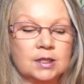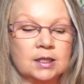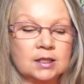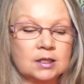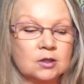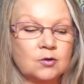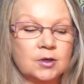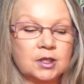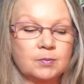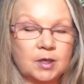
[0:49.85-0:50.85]
And this is
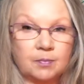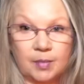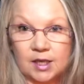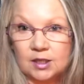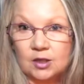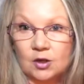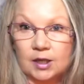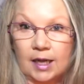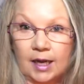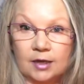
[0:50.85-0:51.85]
going to be based
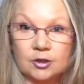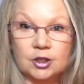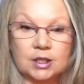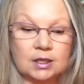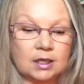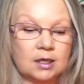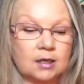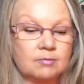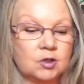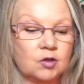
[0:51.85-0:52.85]
on the energy that
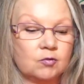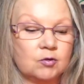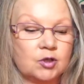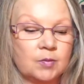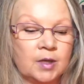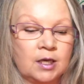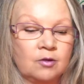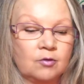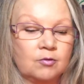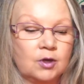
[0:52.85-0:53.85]
comes through to me
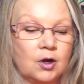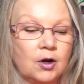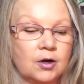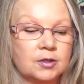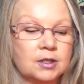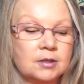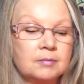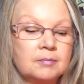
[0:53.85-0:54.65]
through the cards